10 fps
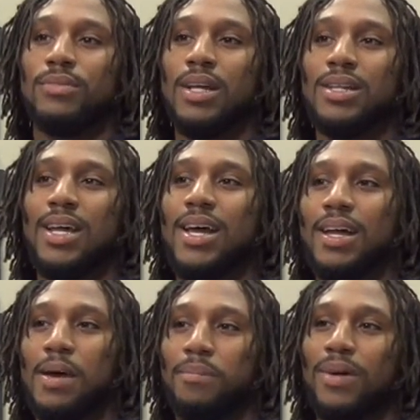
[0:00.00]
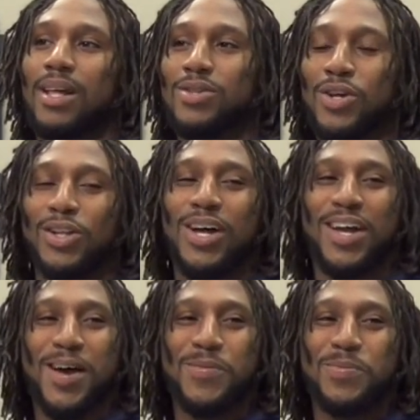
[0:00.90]
It did, but I took a lot
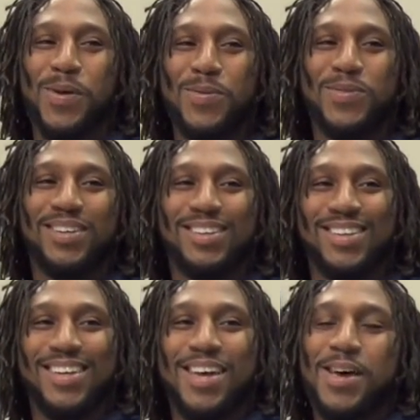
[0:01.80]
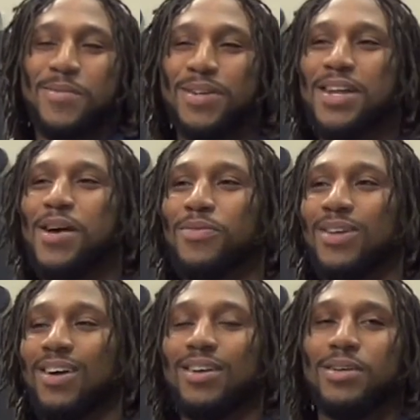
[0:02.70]
of ibuprofen. It
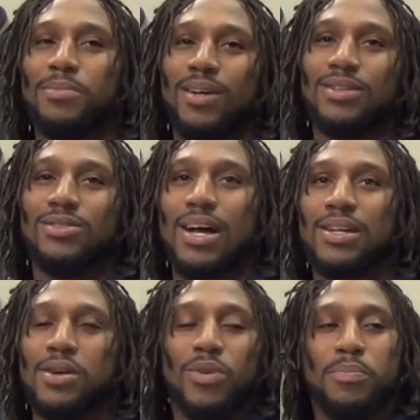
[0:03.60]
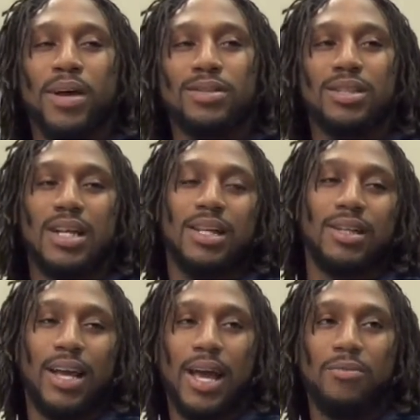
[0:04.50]
definitely hurt it, but, you know, I didn't really pay attention. As
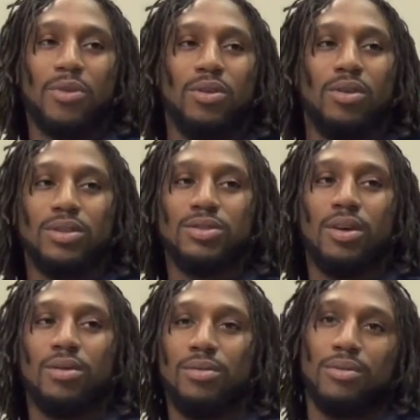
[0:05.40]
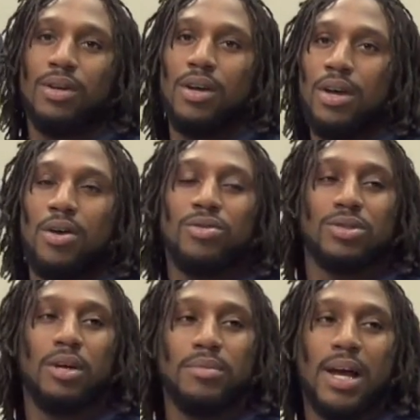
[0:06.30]
the game went on, you know, it was
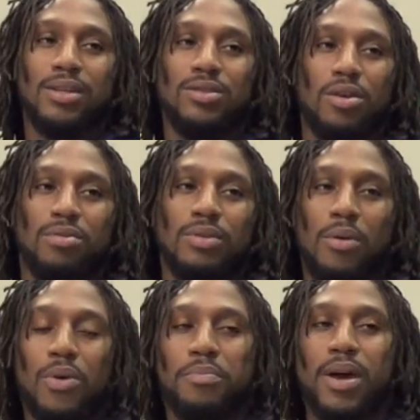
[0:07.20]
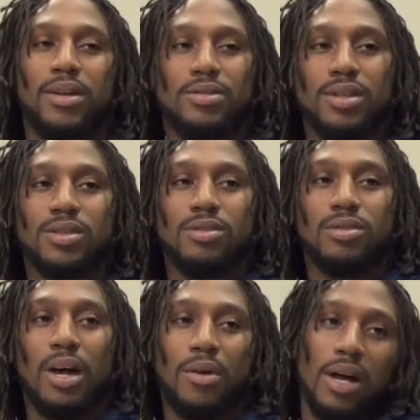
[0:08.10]
something that, you know, I wasn't paying attention
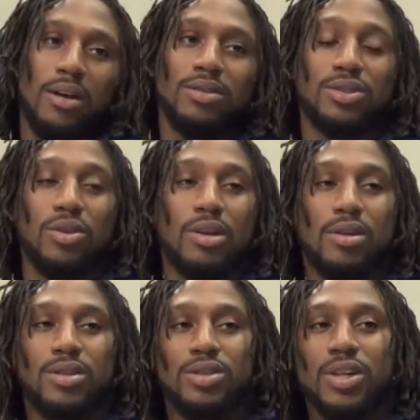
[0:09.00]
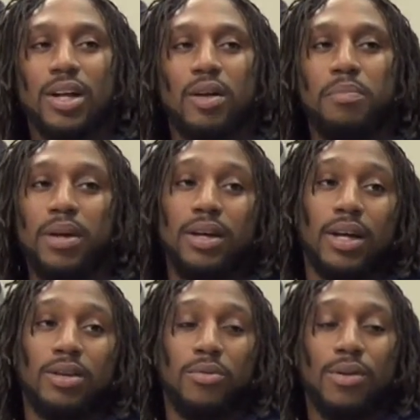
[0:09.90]
to. I was just going out there to try to compete
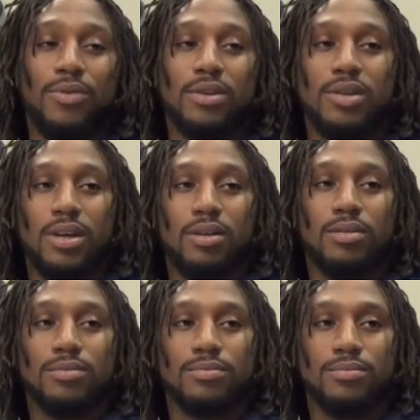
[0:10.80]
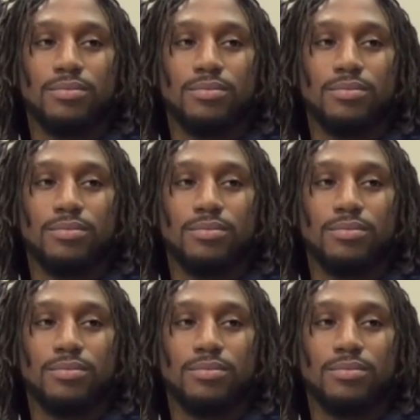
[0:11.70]
and get the win for the team.